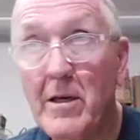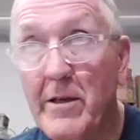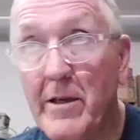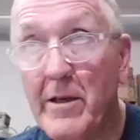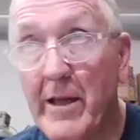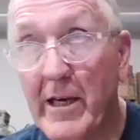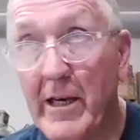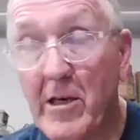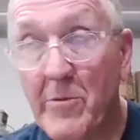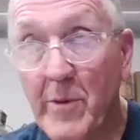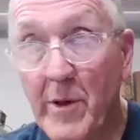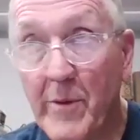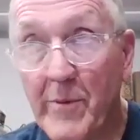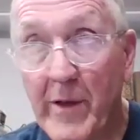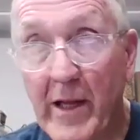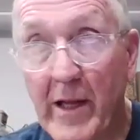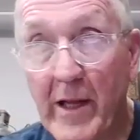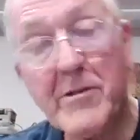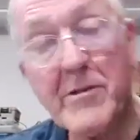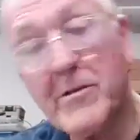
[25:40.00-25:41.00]
under that
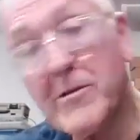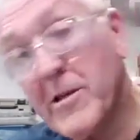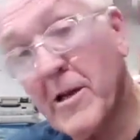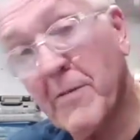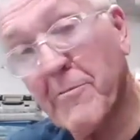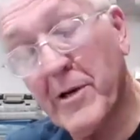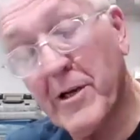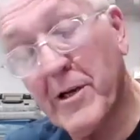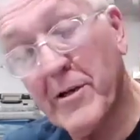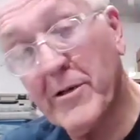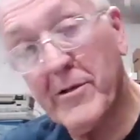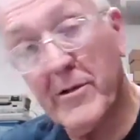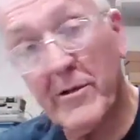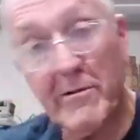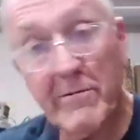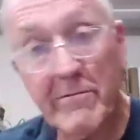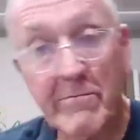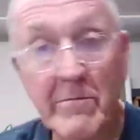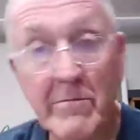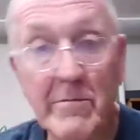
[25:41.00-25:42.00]
commitment, that's a separate
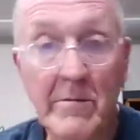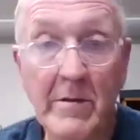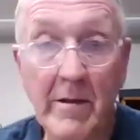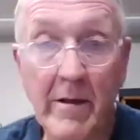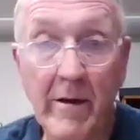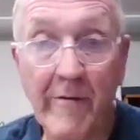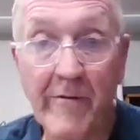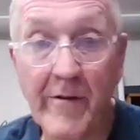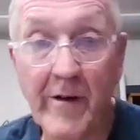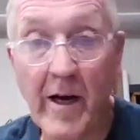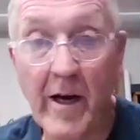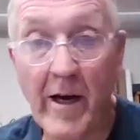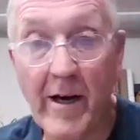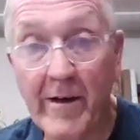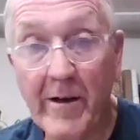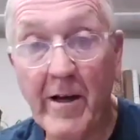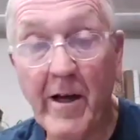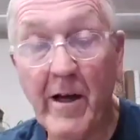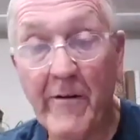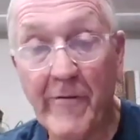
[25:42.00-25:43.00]
issue. That's
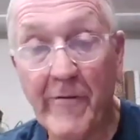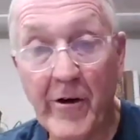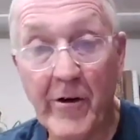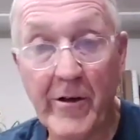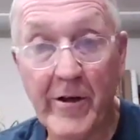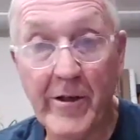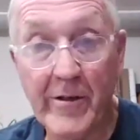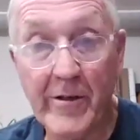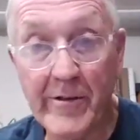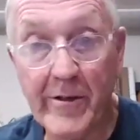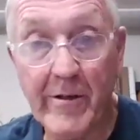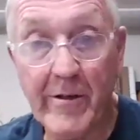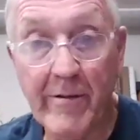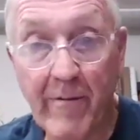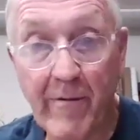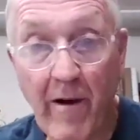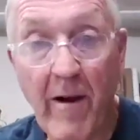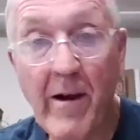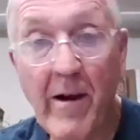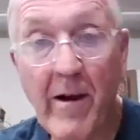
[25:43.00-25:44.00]
not of your
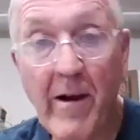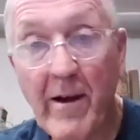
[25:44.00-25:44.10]
concern.